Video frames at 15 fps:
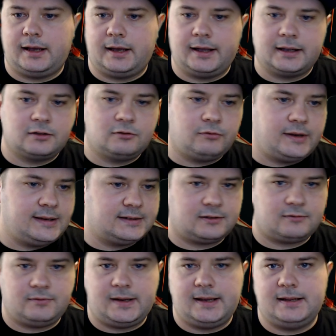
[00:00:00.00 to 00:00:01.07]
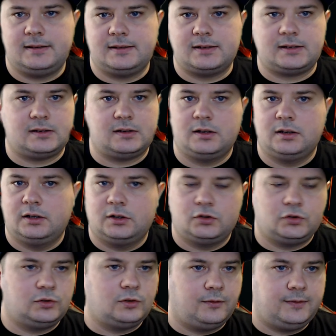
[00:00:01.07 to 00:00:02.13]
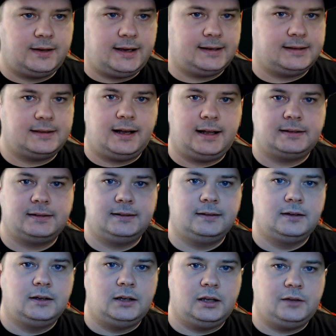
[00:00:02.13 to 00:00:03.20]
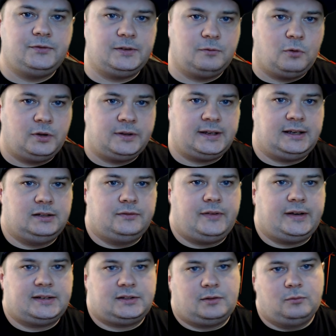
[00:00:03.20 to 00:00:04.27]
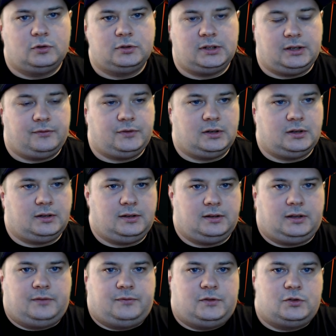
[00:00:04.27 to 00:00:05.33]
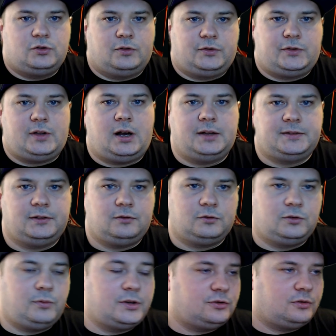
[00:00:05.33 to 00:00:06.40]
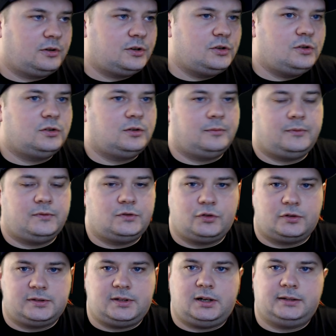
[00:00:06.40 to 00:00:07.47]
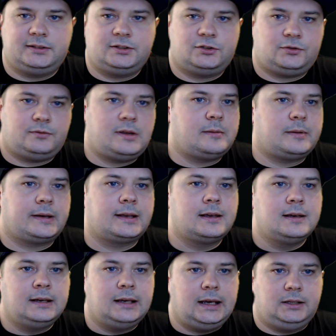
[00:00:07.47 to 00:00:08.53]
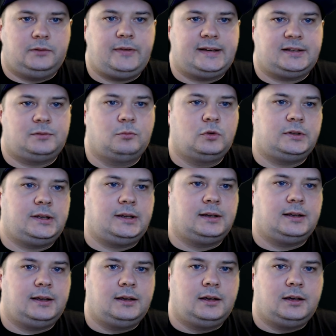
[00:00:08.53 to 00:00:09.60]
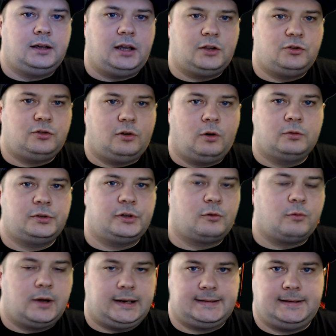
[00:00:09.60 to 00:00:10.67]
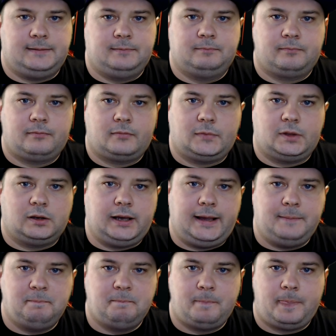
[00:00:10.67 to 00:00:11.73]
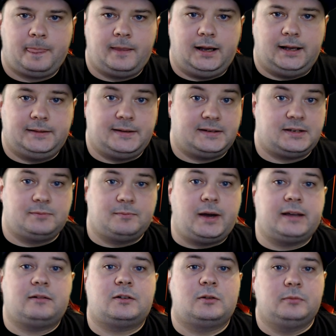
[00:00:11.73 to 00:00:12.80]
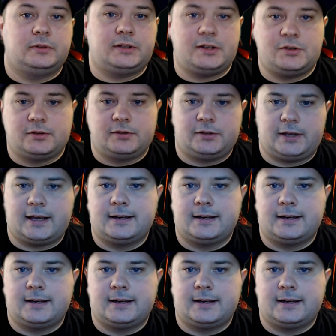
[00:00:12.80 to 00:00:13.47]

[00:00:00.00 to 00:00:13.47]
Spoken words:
green screens, stuff like that. If you want to invest money, if you're just starting on Twitch or YouTube, if you're just starting streaming, invest money into audio quality, okay? And this is my recommendation to you.